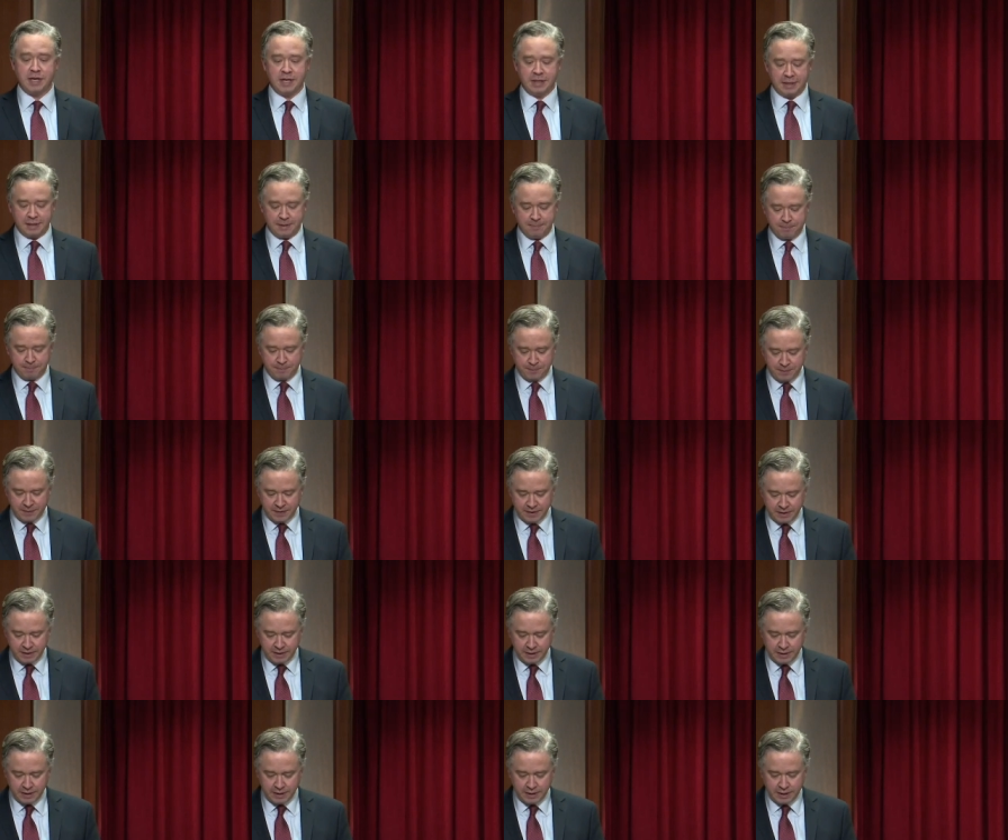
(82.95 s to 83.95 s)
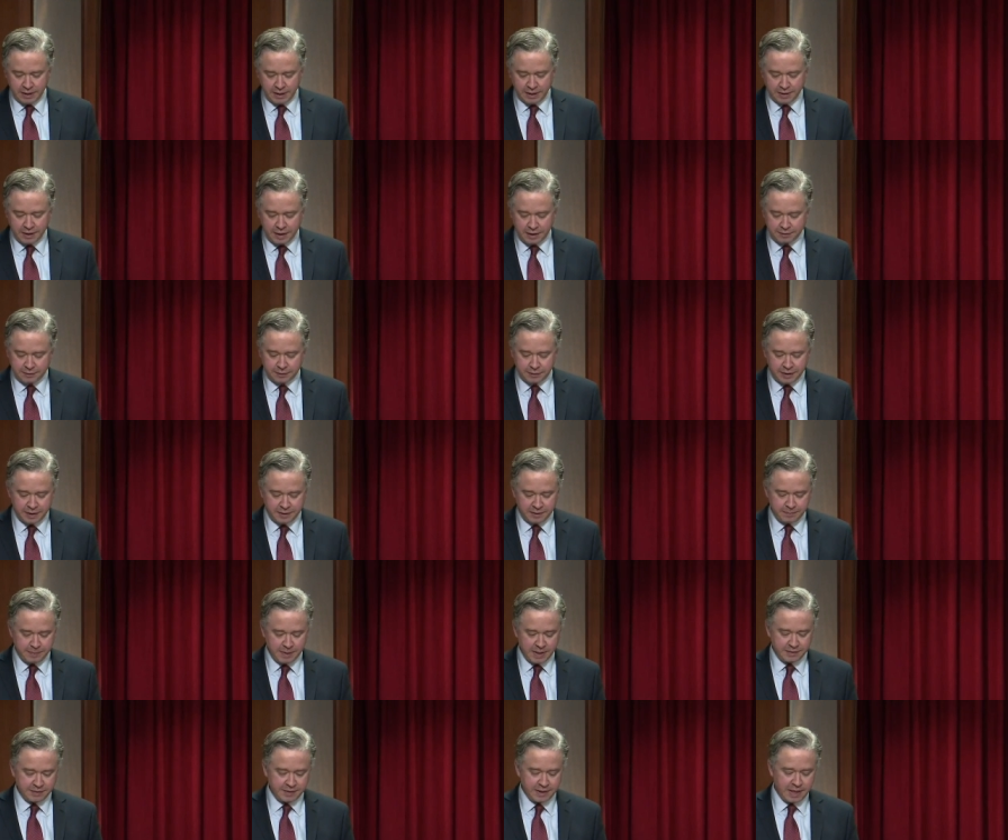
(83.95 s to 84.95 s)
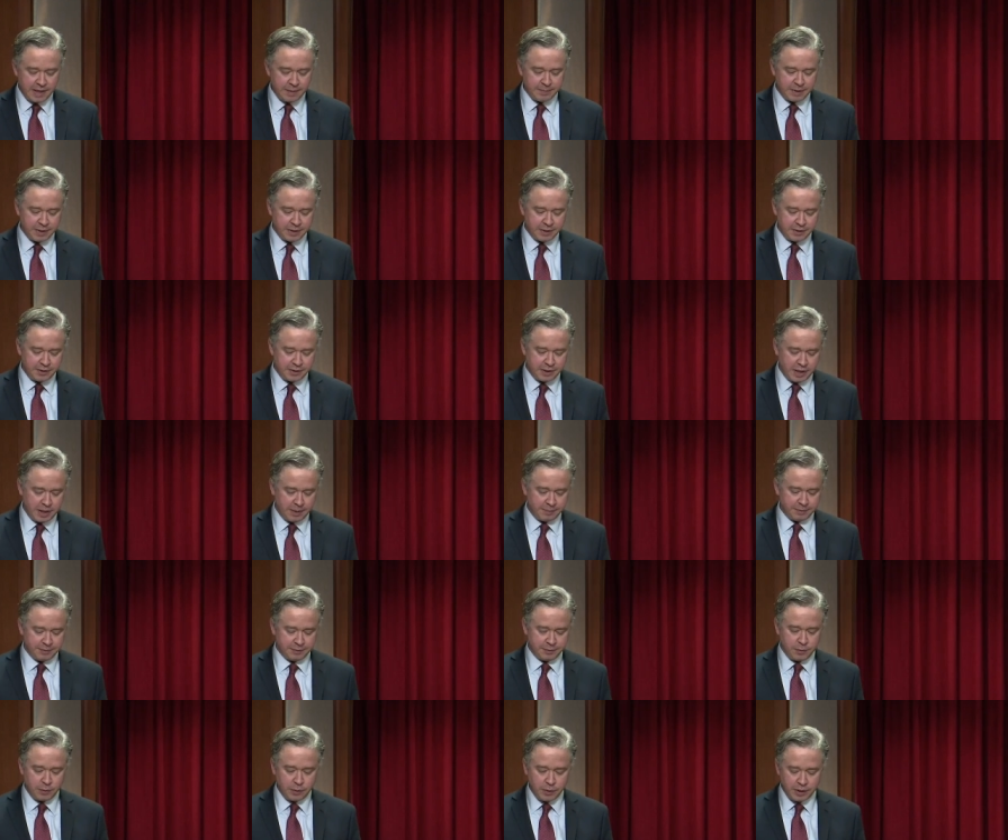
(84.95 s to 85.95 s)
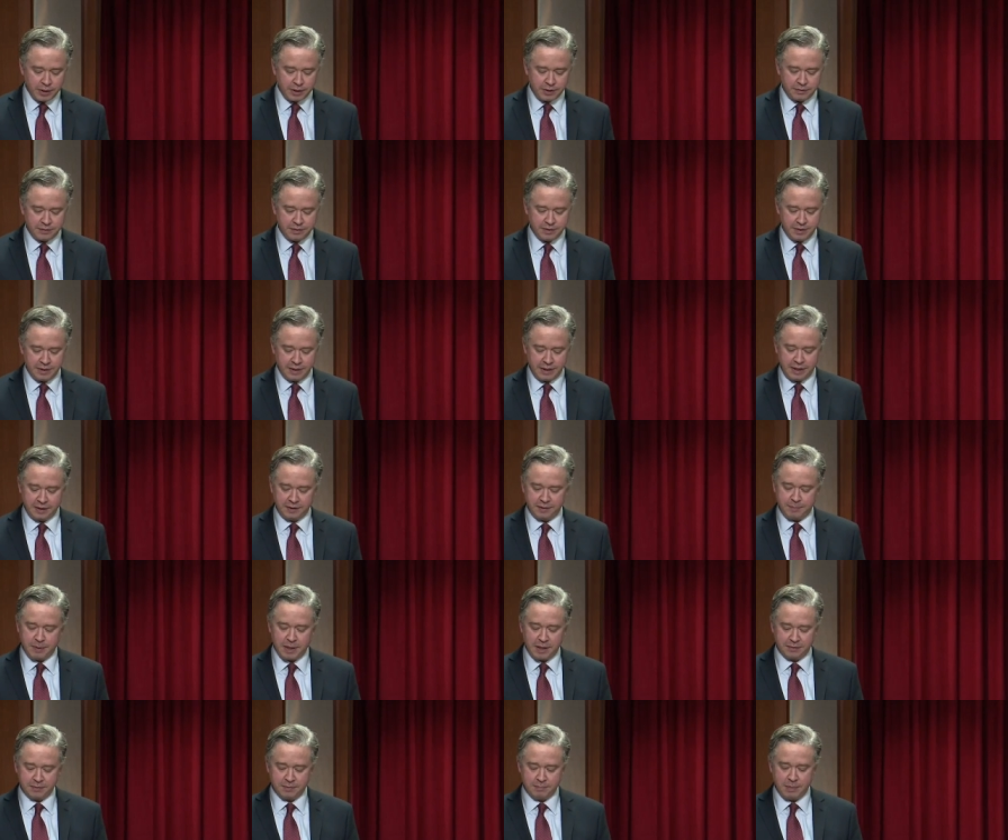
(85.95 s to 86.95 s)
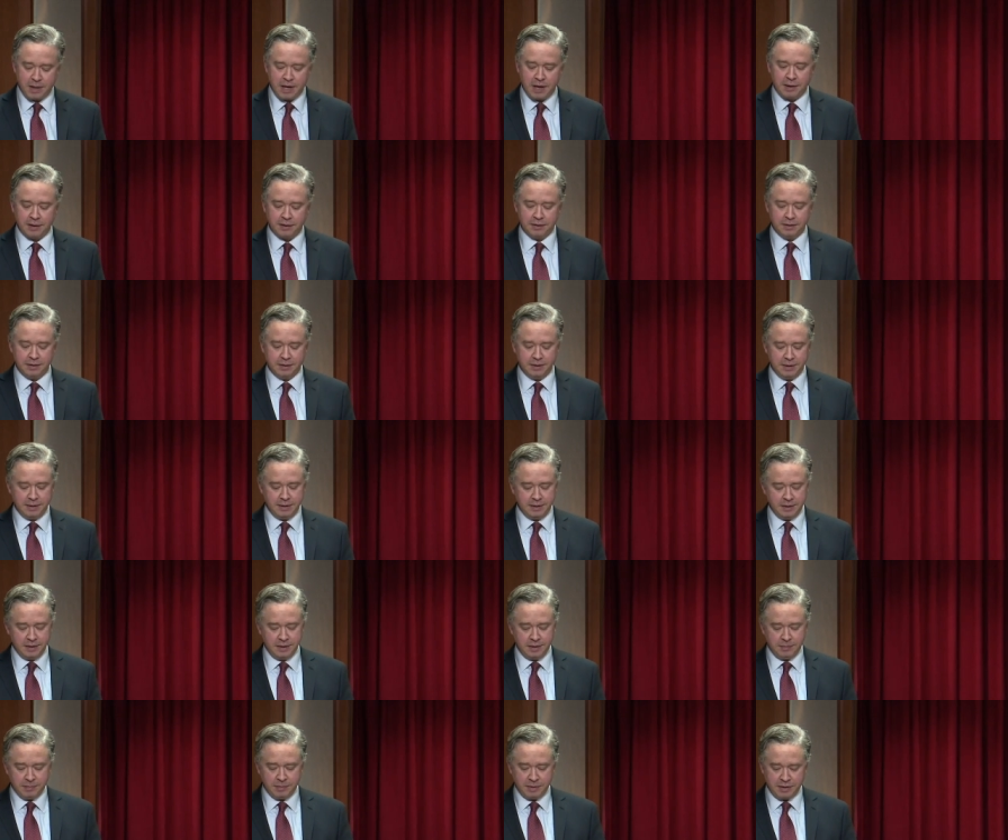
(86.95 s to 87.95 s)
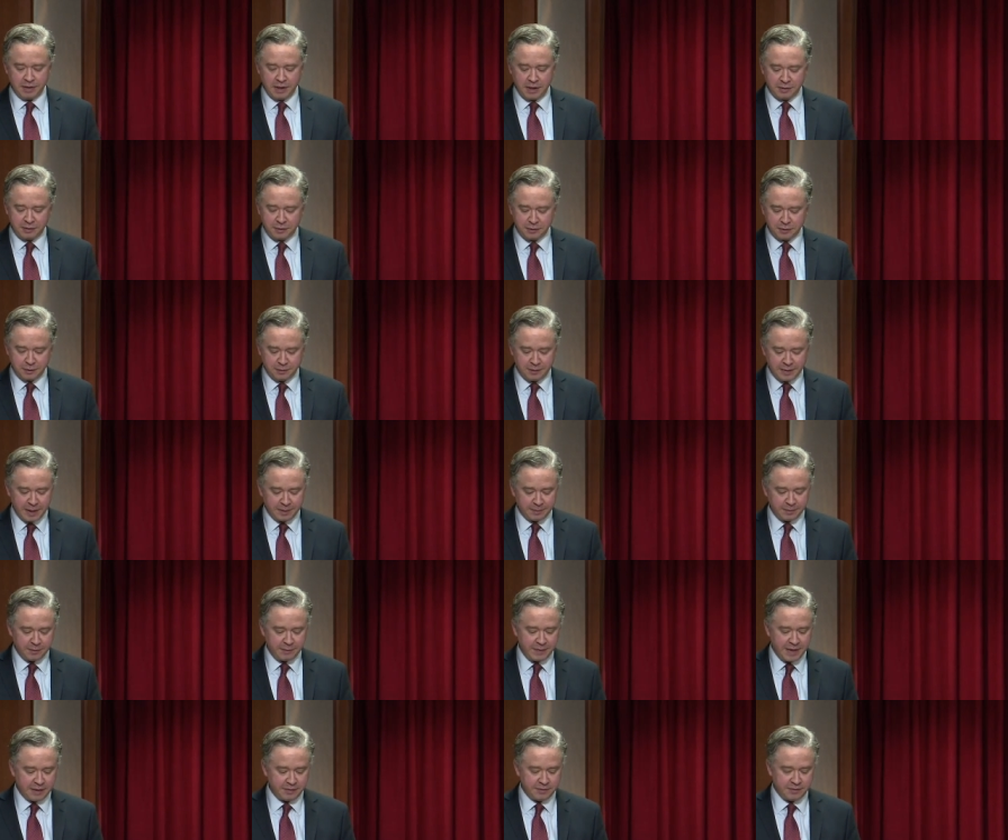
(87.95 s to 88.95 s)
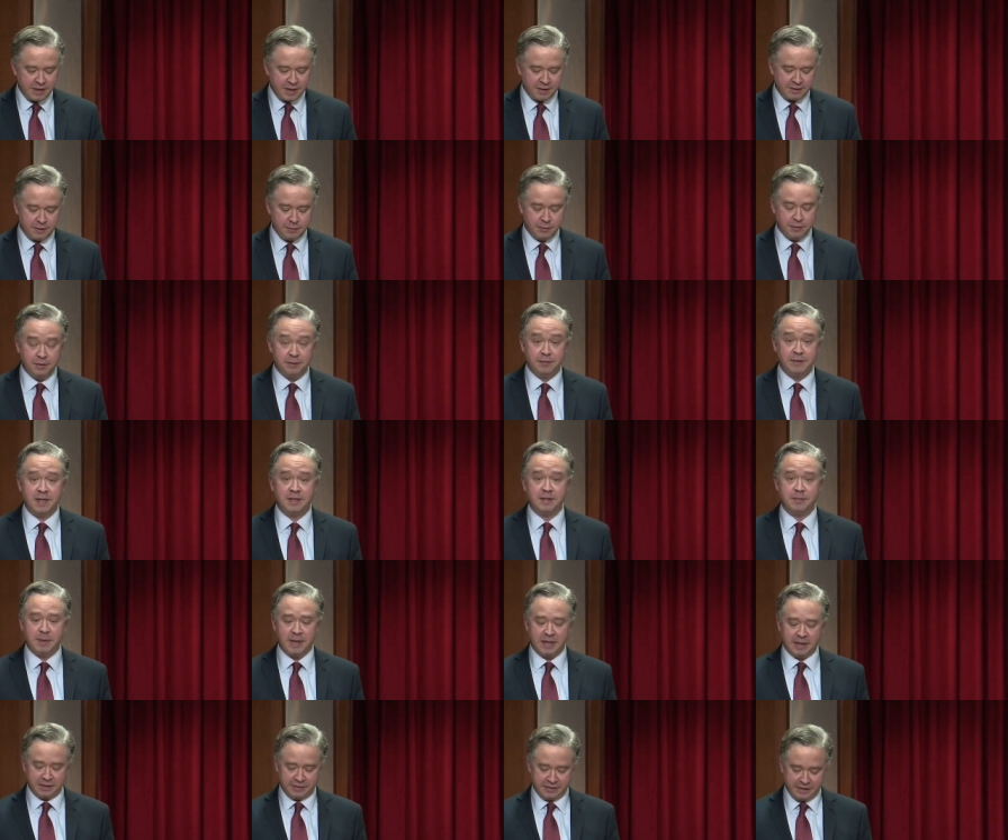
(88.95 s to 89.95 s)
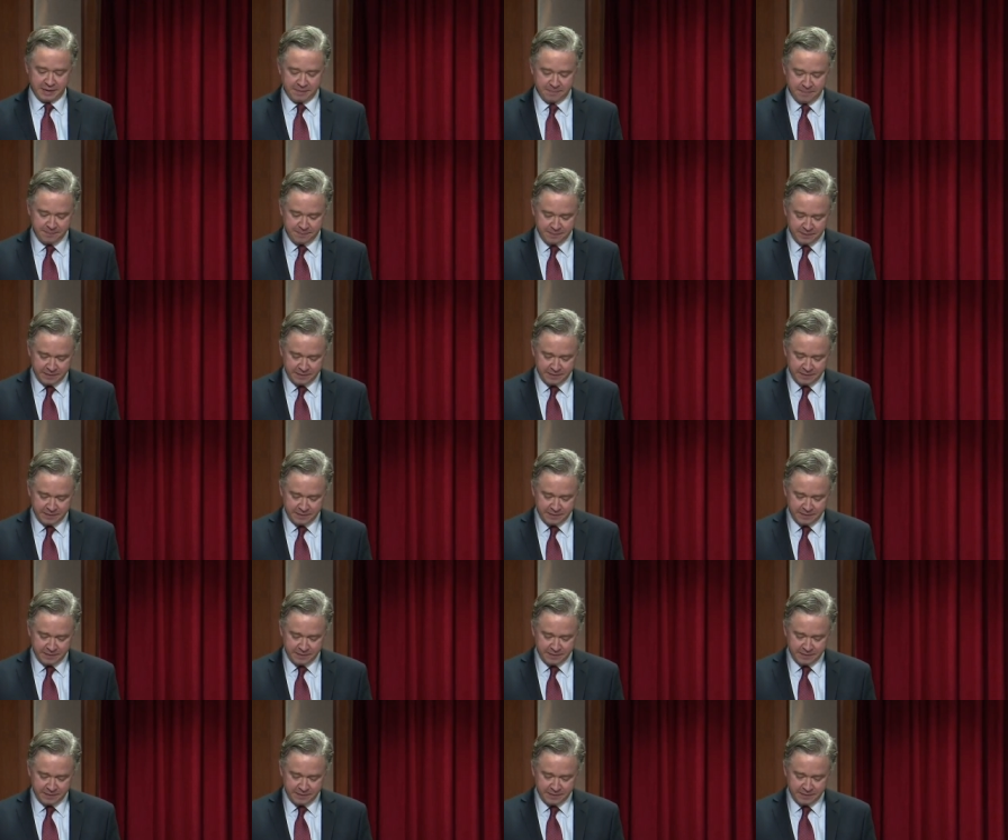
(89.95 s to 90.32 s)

Scholar. At Oxford, he spent time on charmed quarks and the Higgs boson particle, but he also developed a fascination with defense policy.